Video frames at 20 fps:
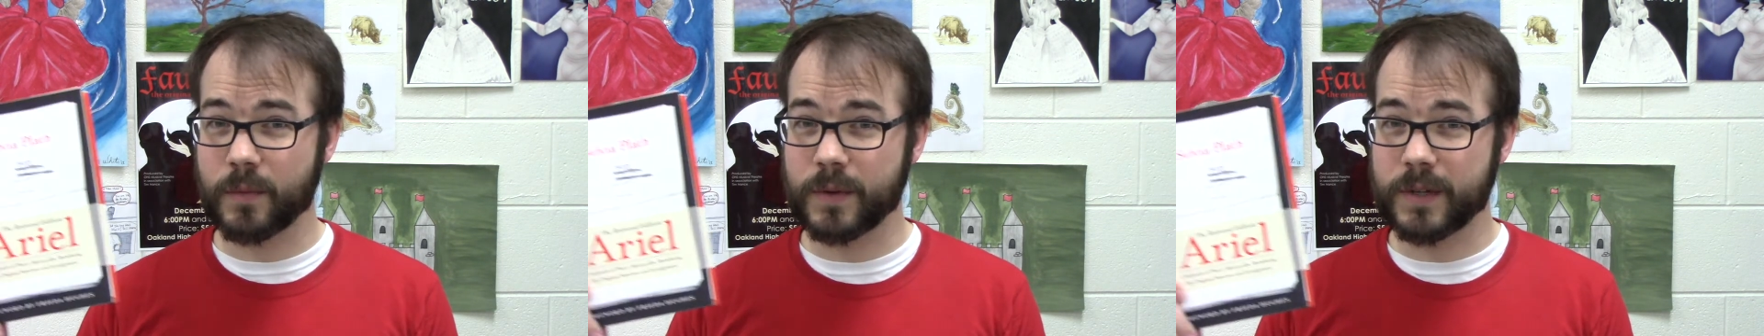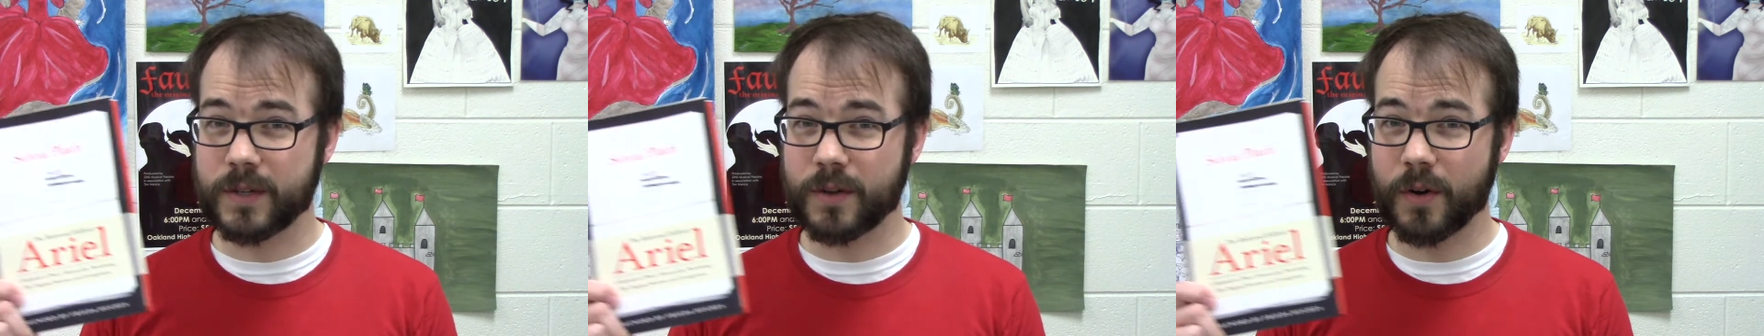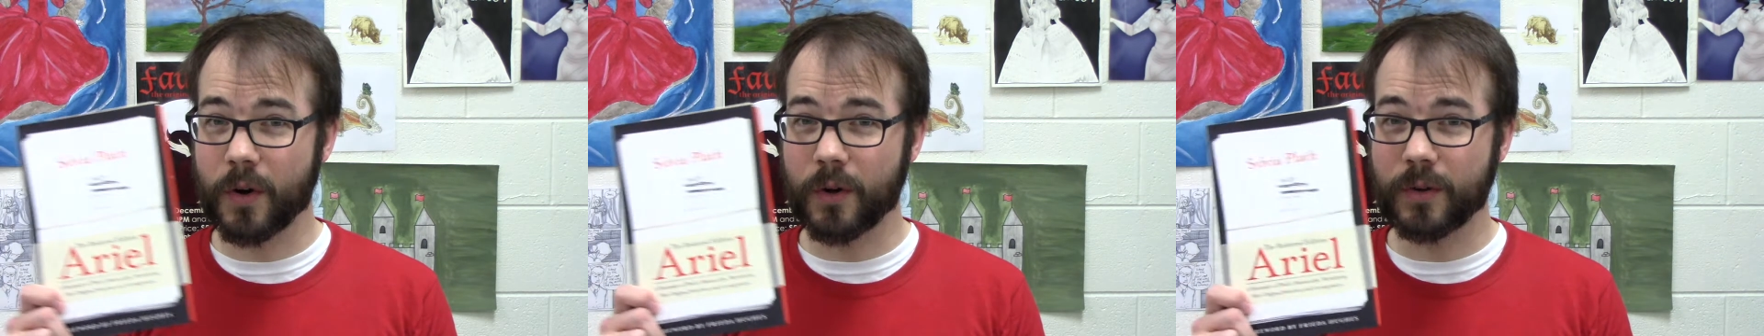
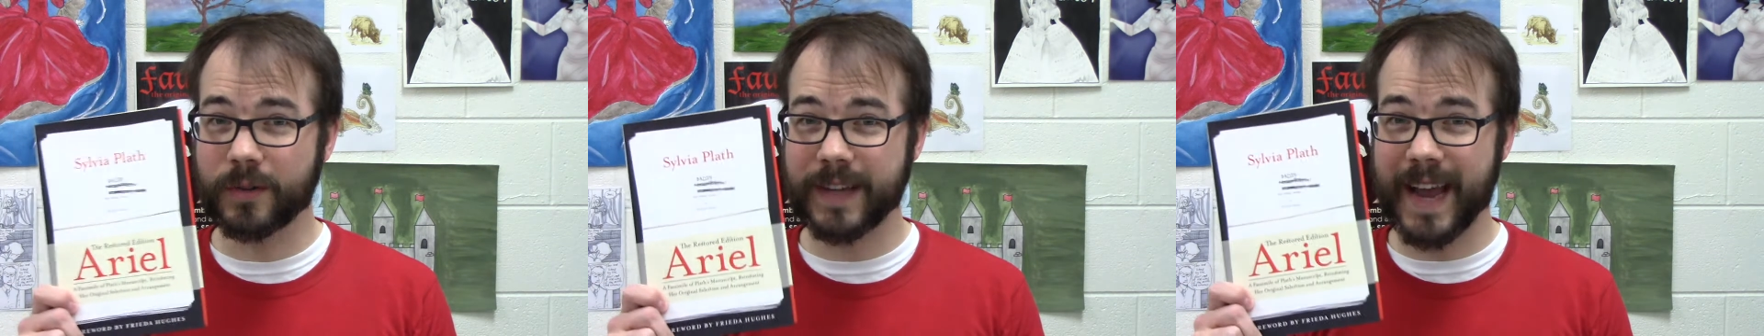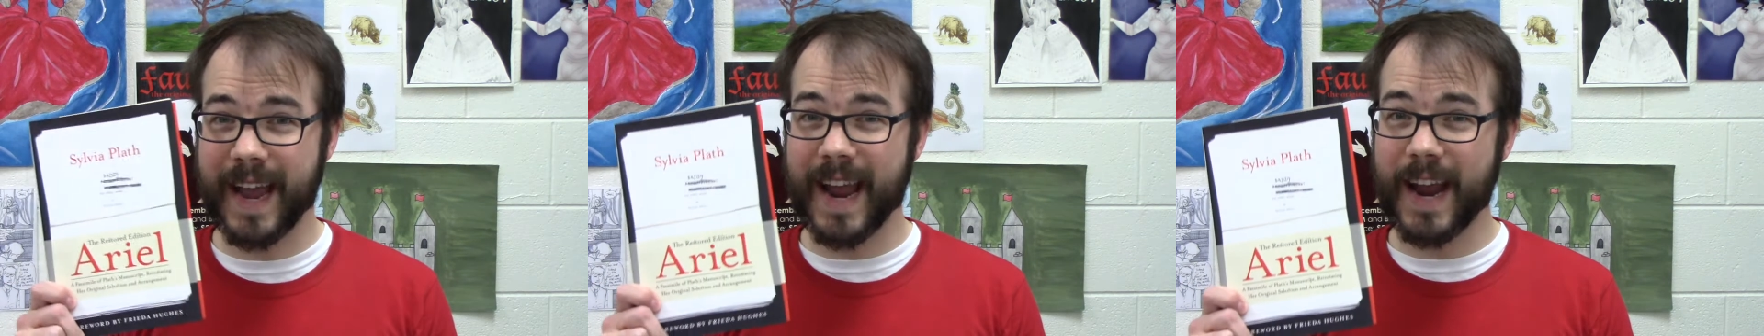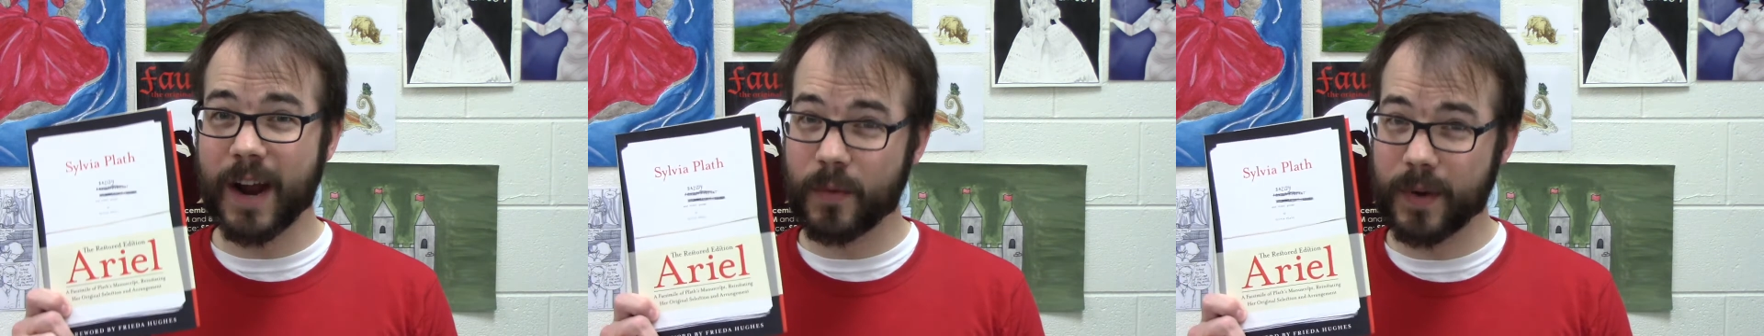was
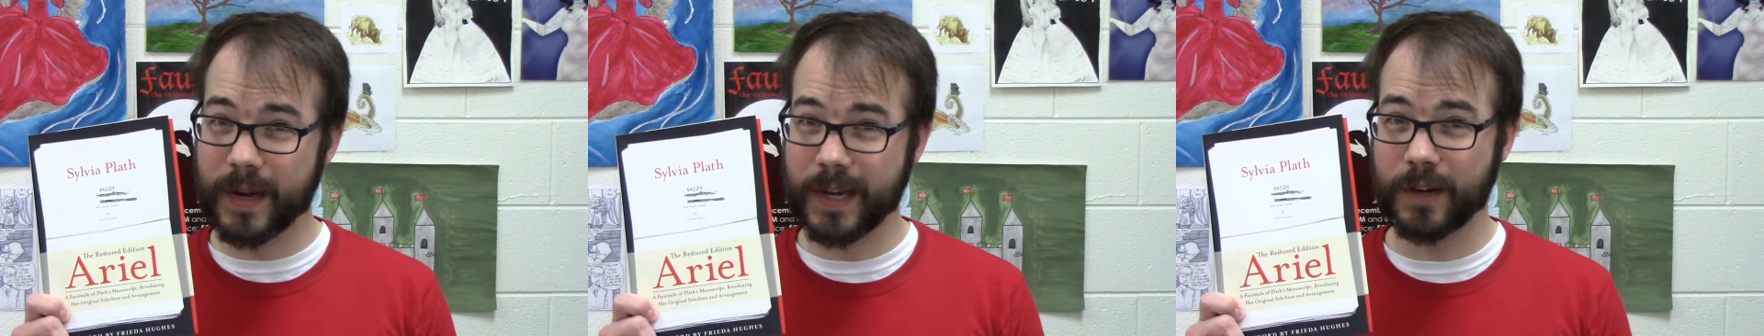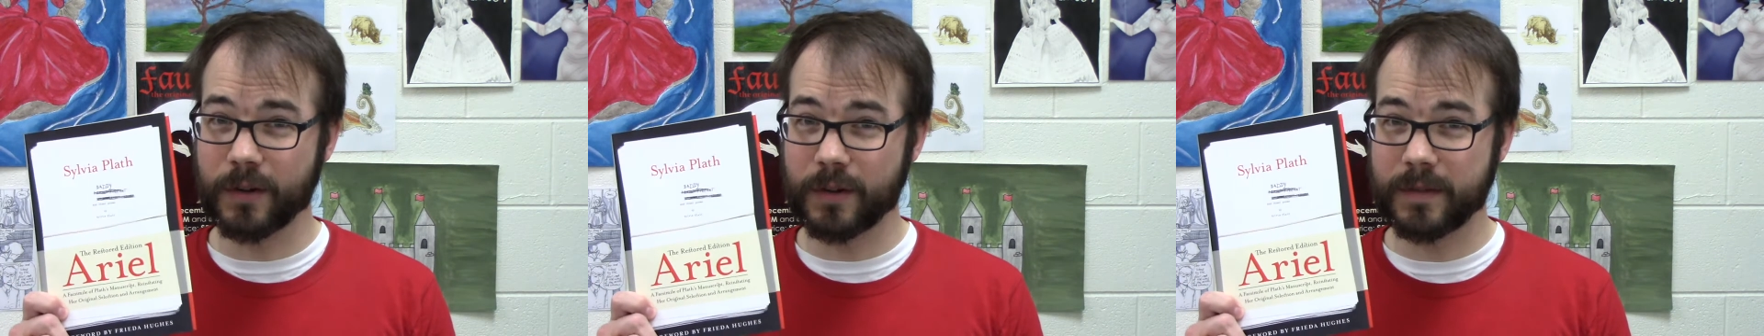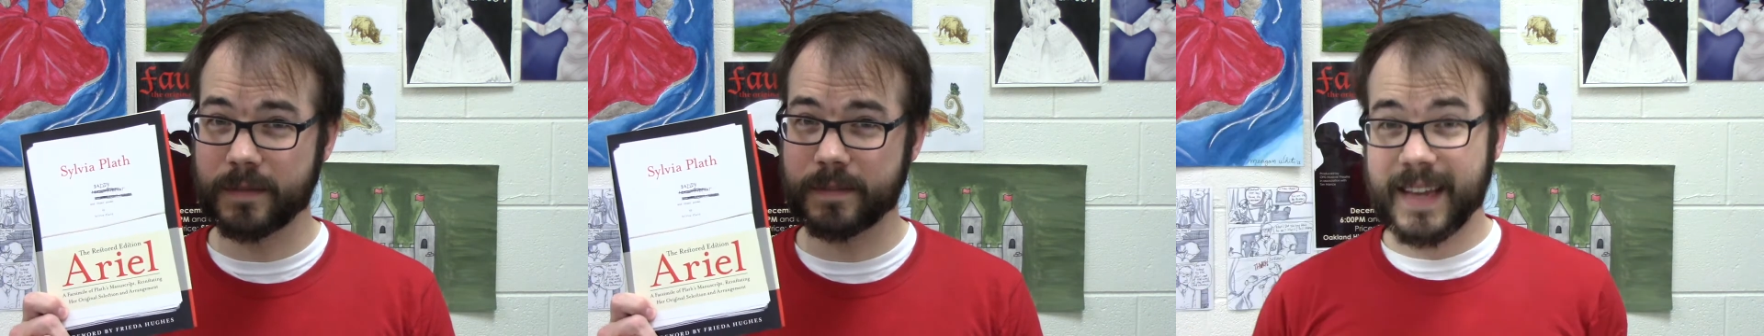called
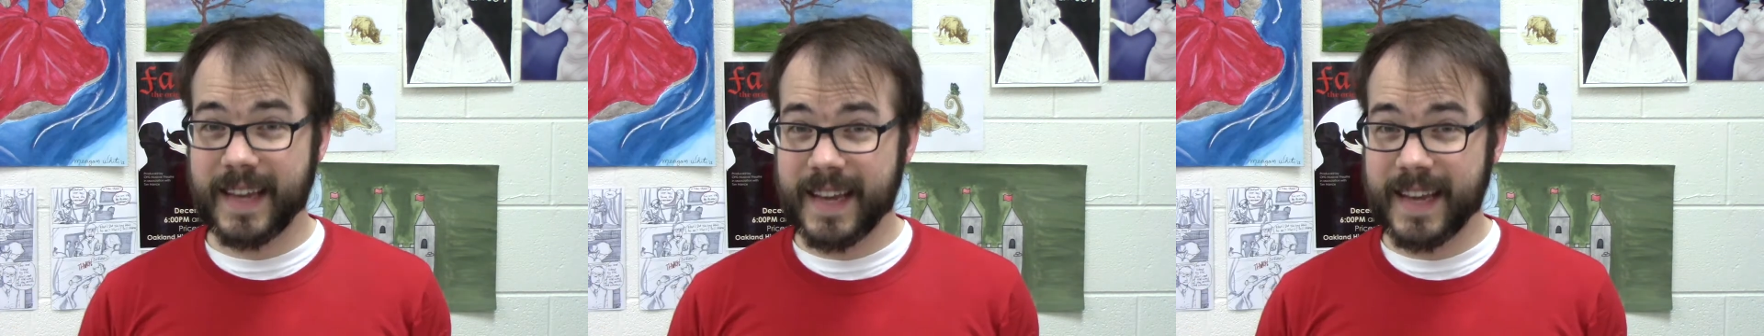Ariel.